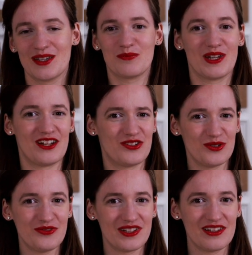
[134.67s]
But I
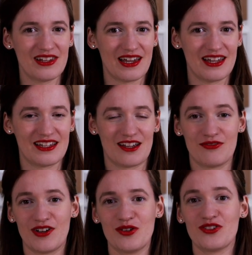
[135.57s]
do feel like I
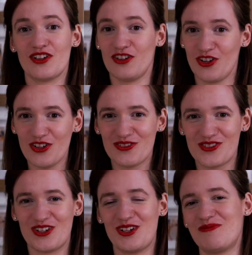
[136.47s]
found a lot of
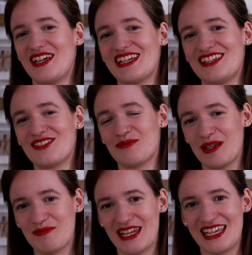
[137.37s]
joy back into
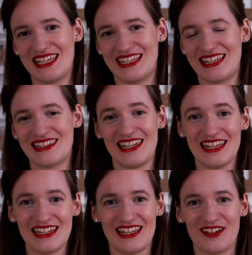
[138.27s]
my playing, and
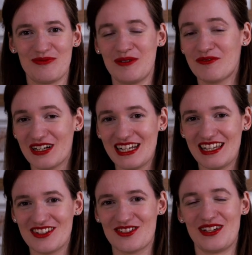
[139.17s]
lately I've been
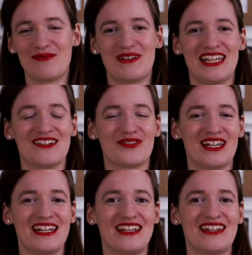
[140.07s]
really enjoying playing the
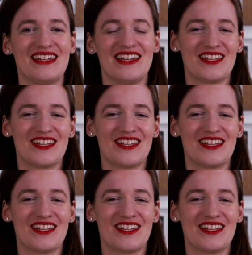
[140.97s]
violin.